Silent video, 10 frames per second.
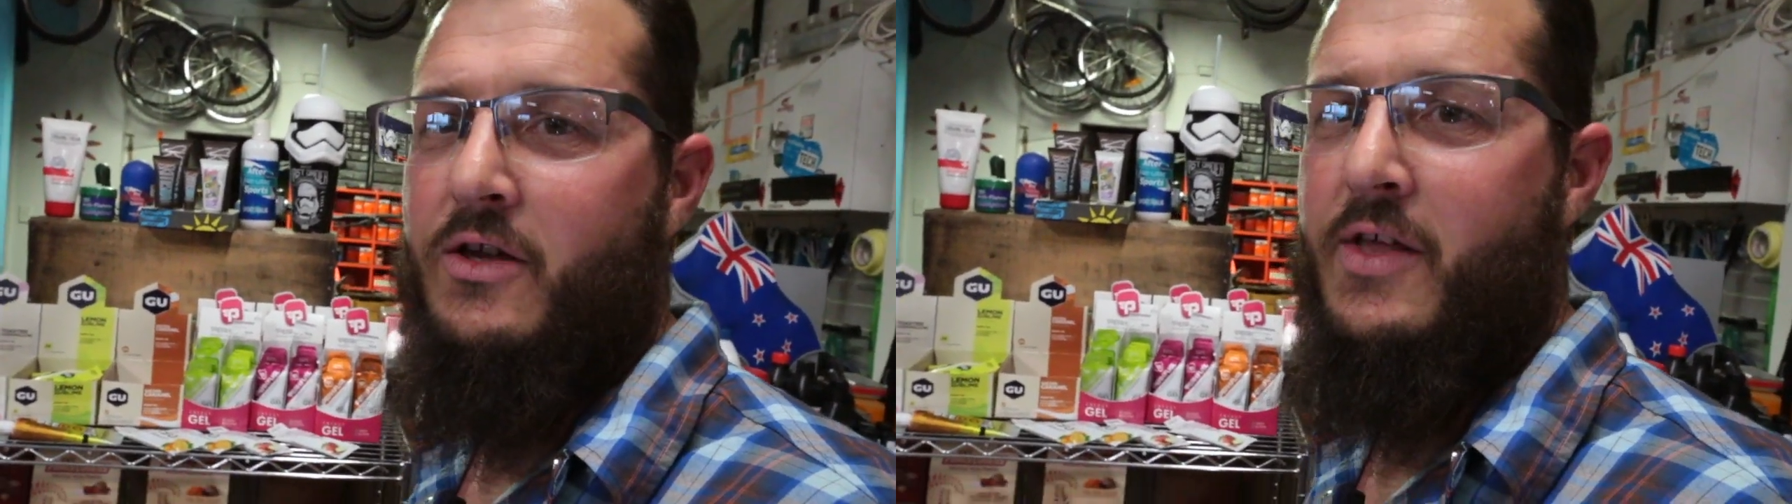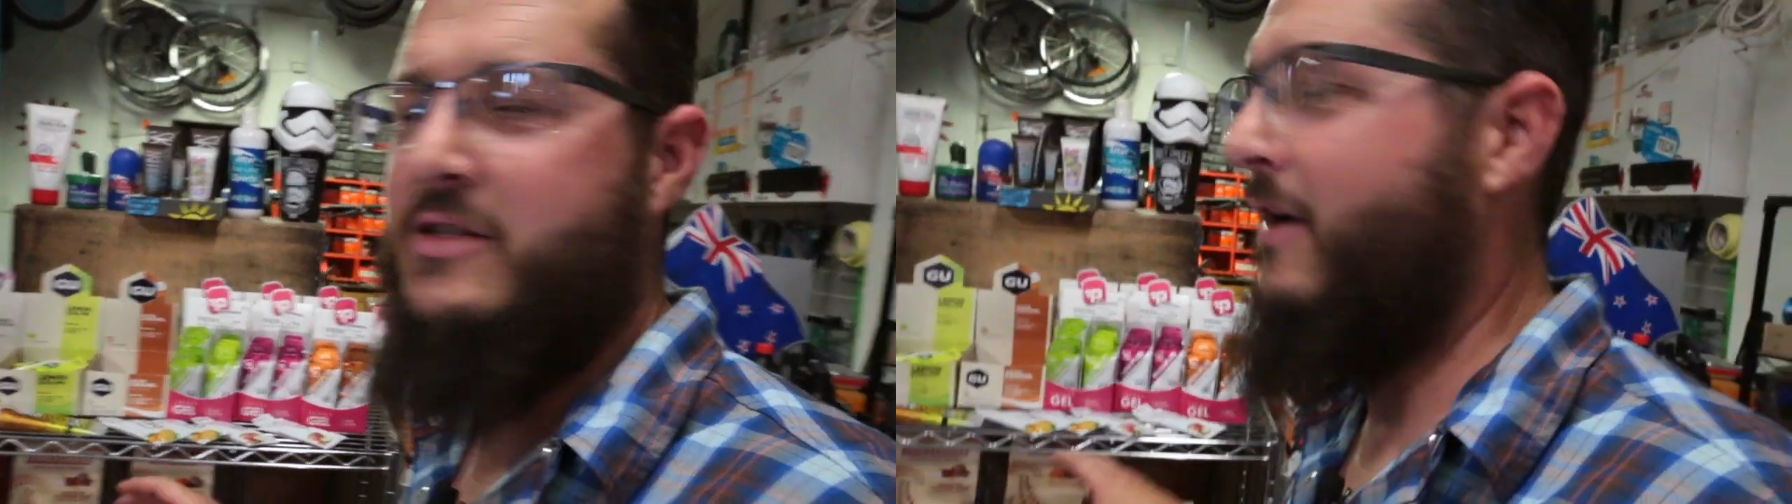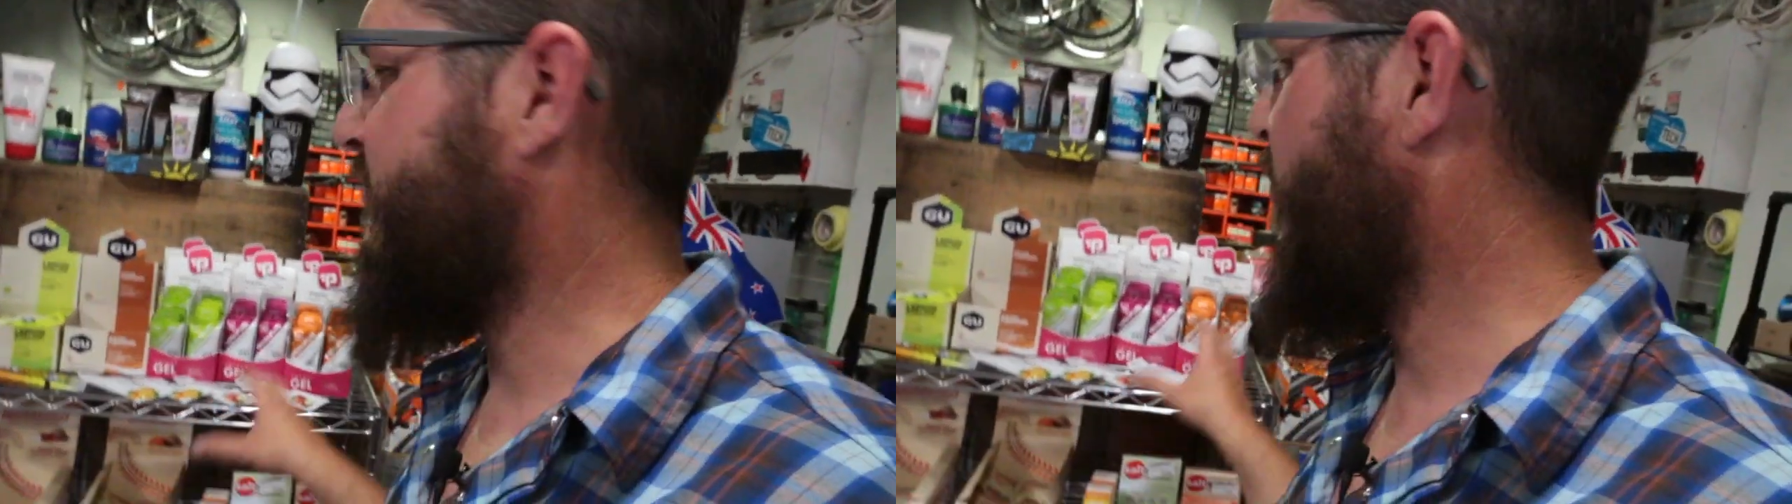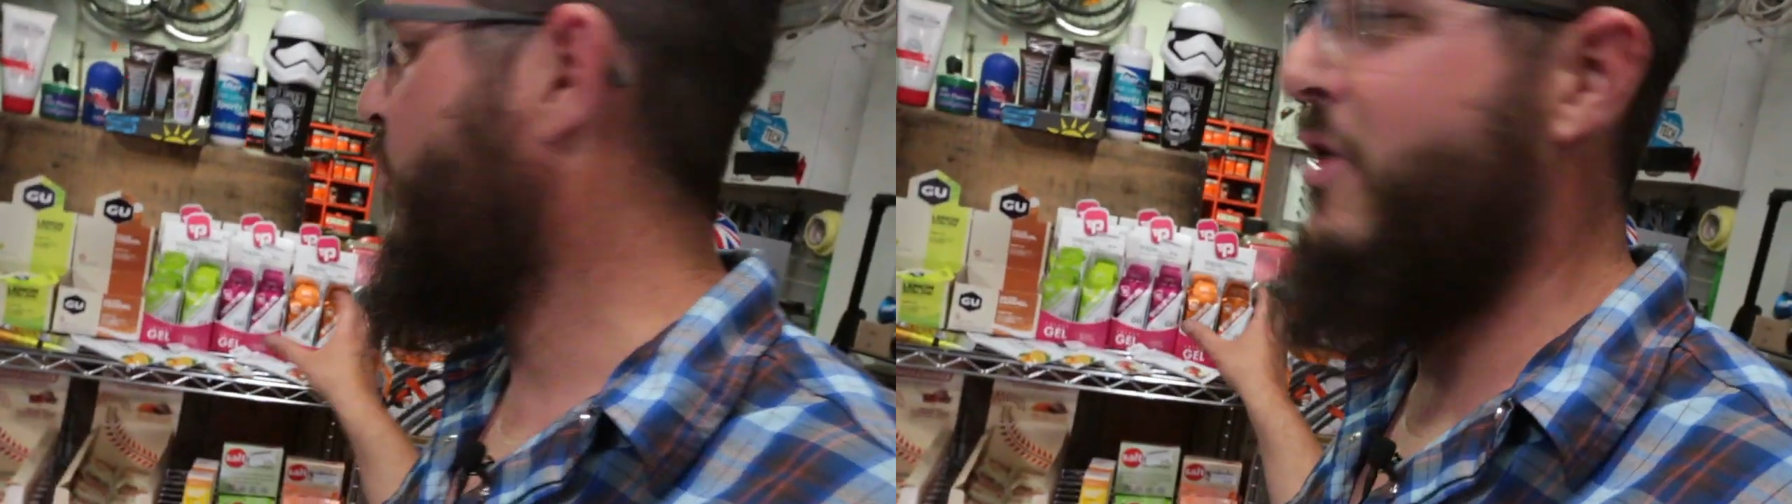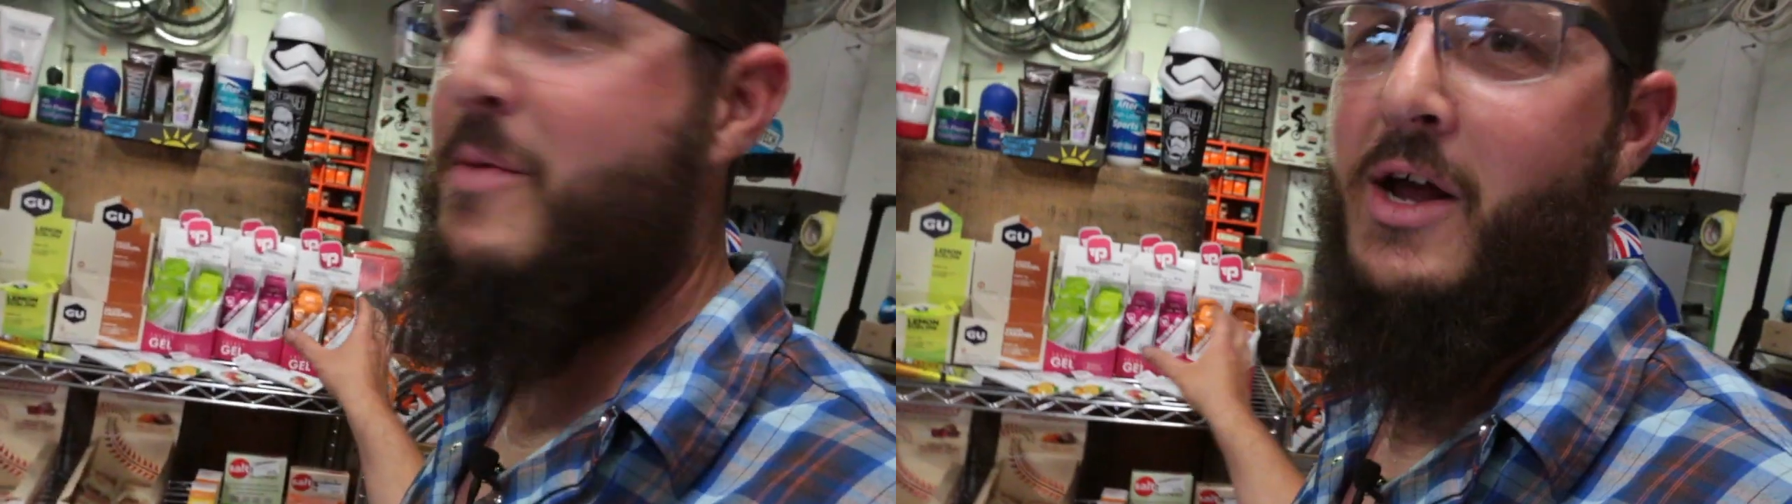So that stuff's
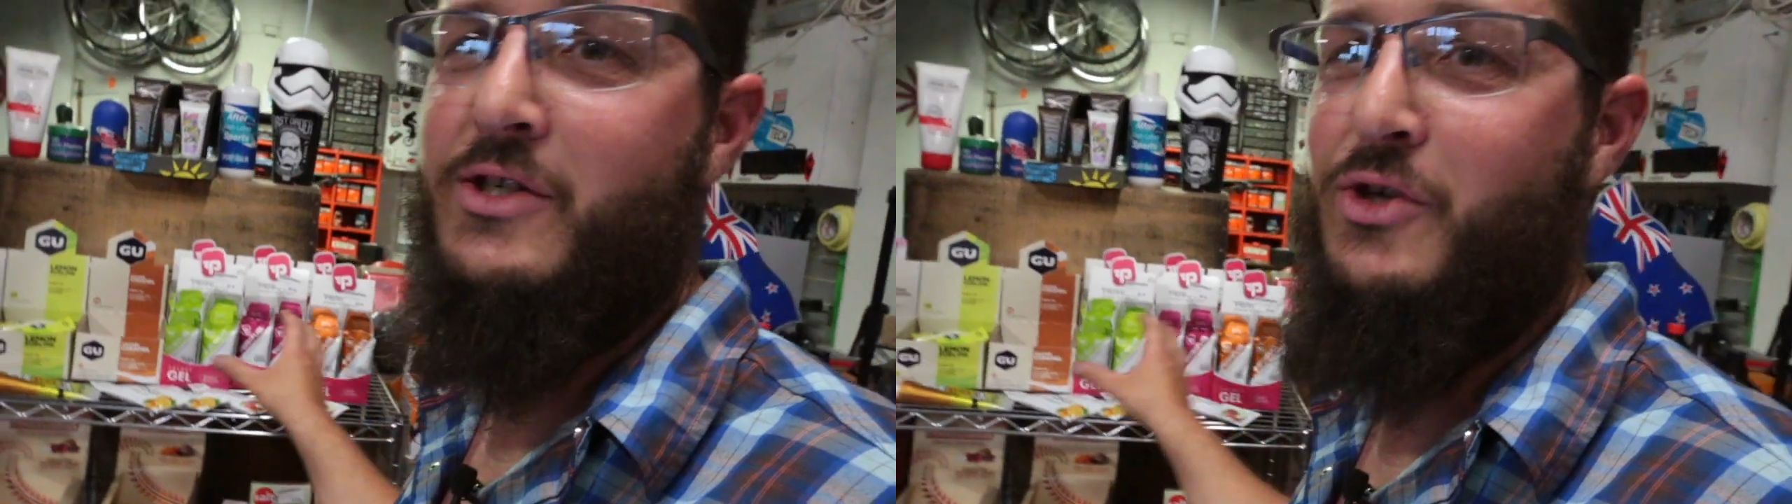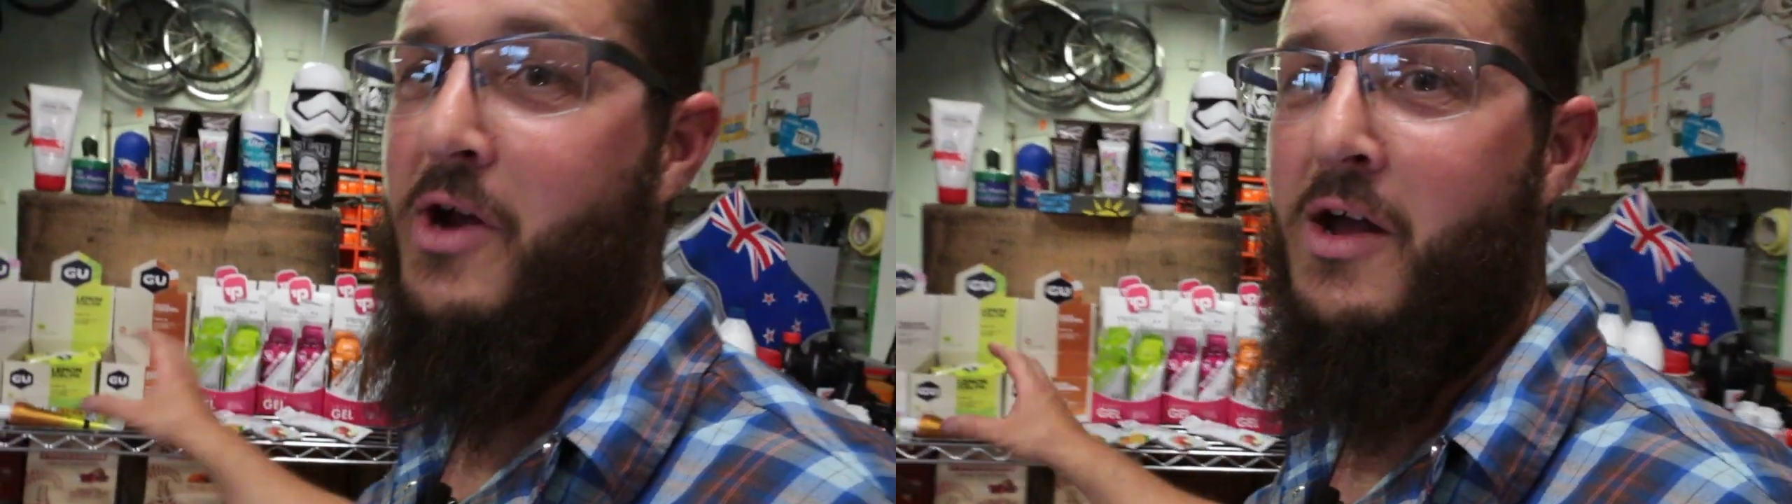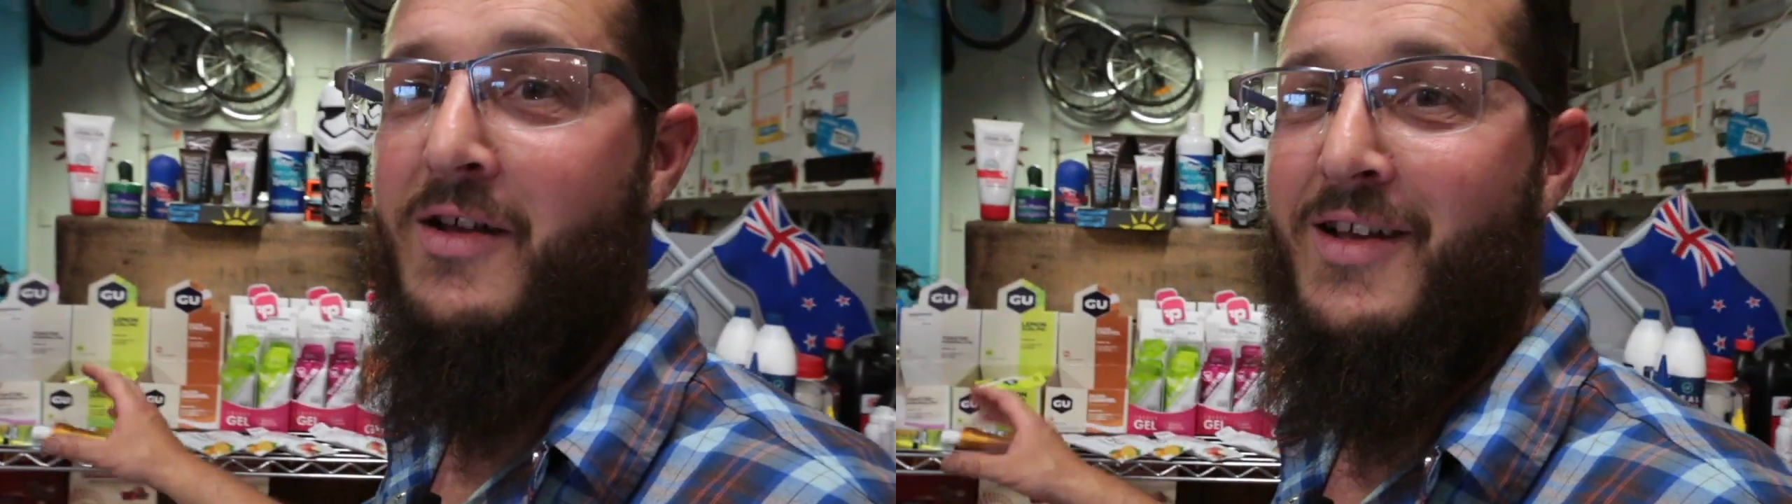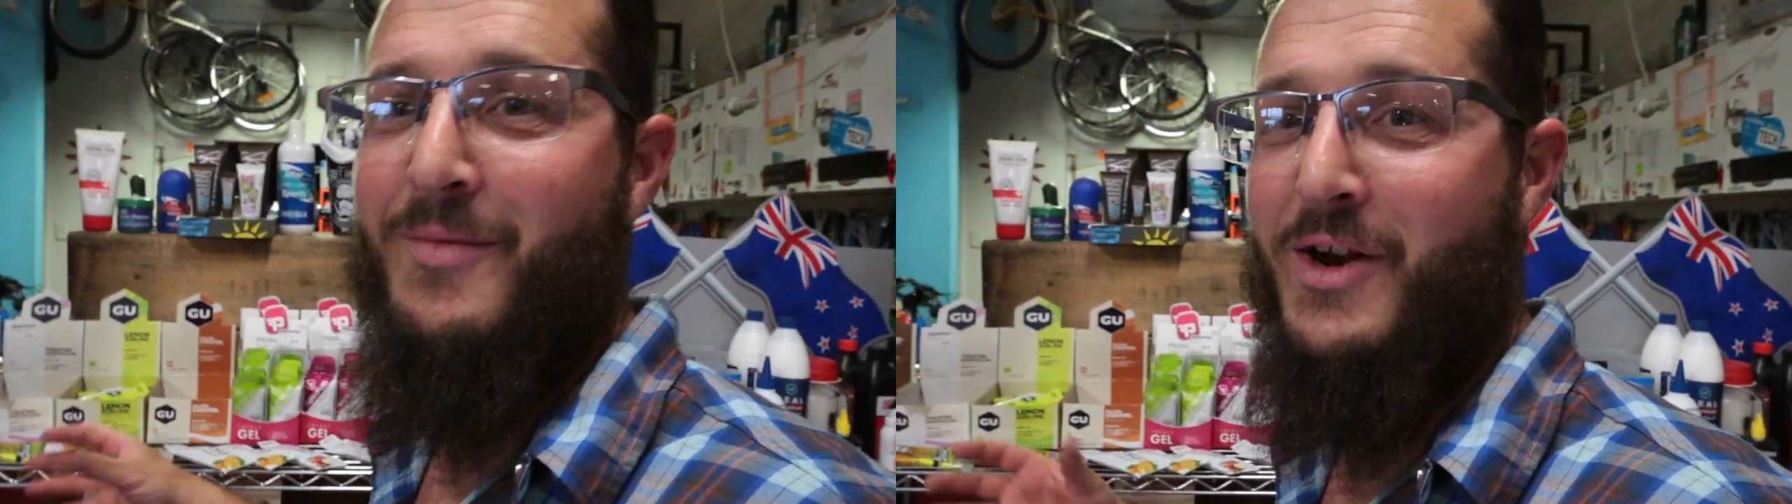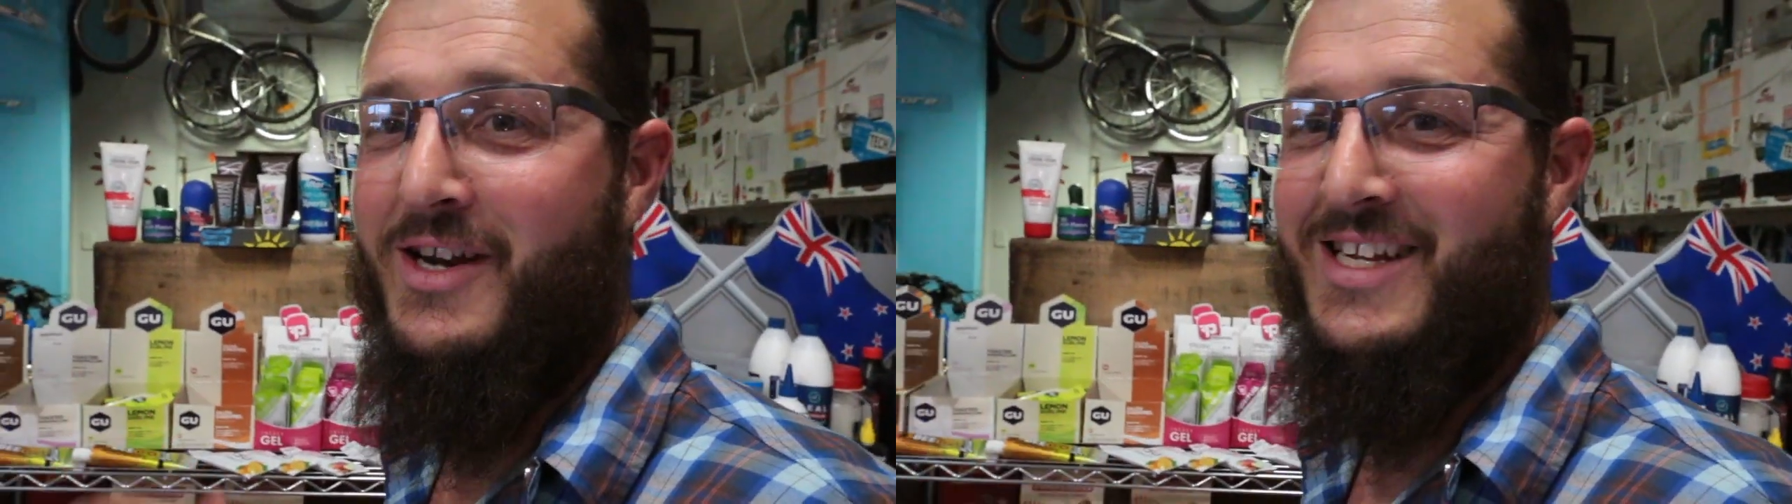all pretty much sugar,
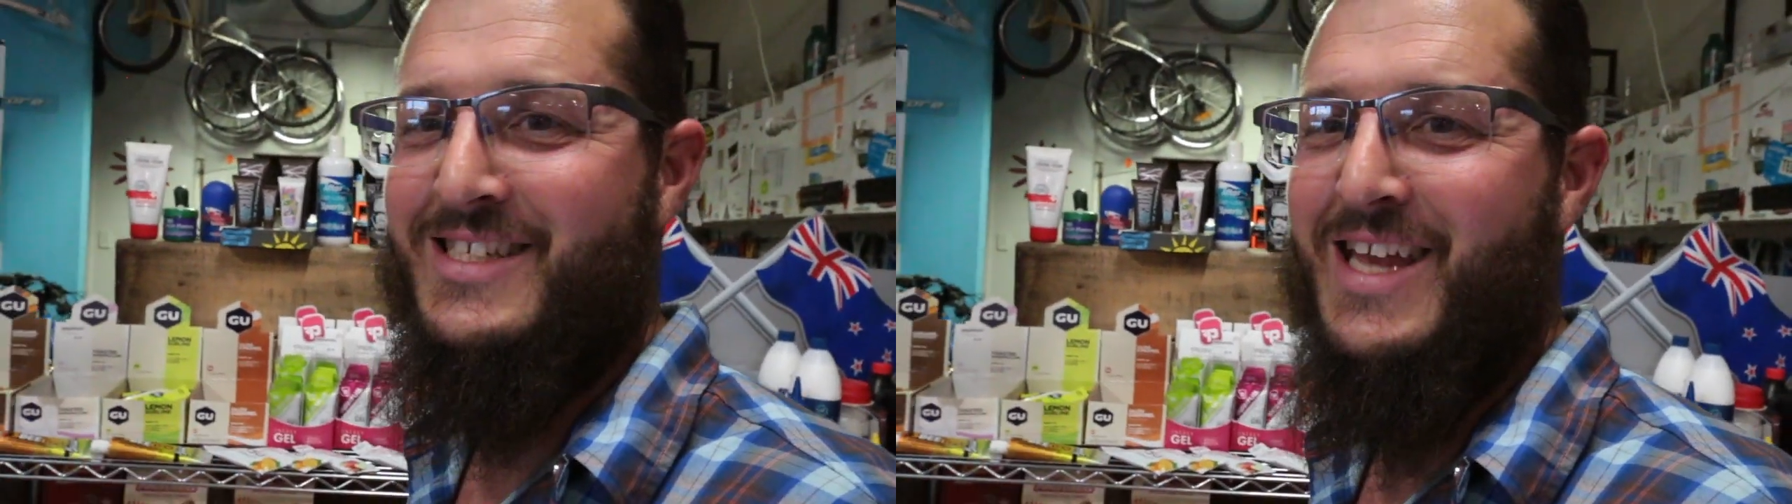but it